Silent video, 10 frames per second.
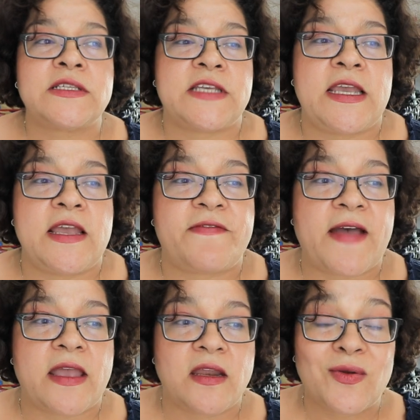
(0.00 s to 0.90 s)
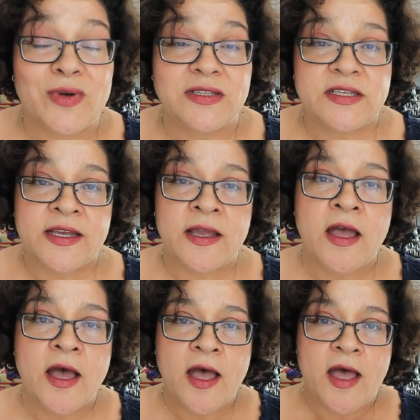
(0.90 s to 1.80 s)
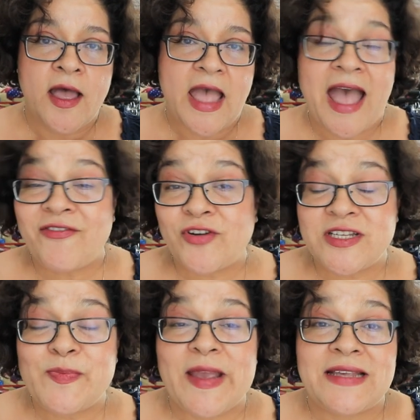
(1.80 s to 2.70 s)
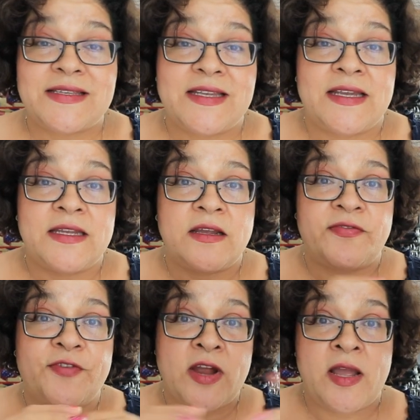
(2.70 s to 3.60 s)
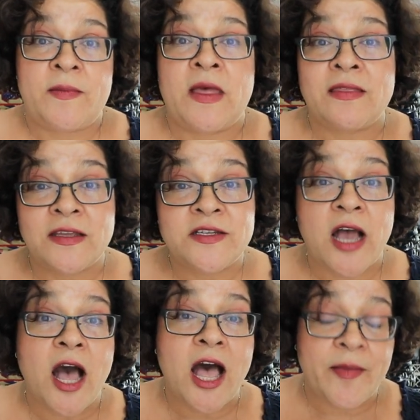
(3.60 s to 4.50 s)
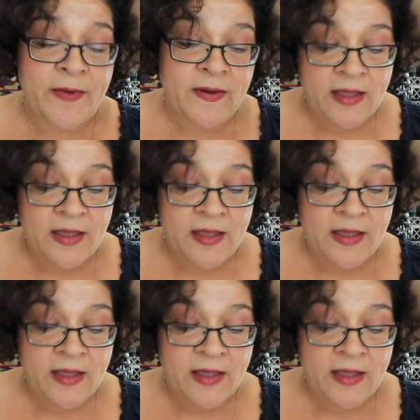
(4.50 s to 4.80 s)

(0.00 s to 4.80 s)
see if I could quilt it after it's basted from the top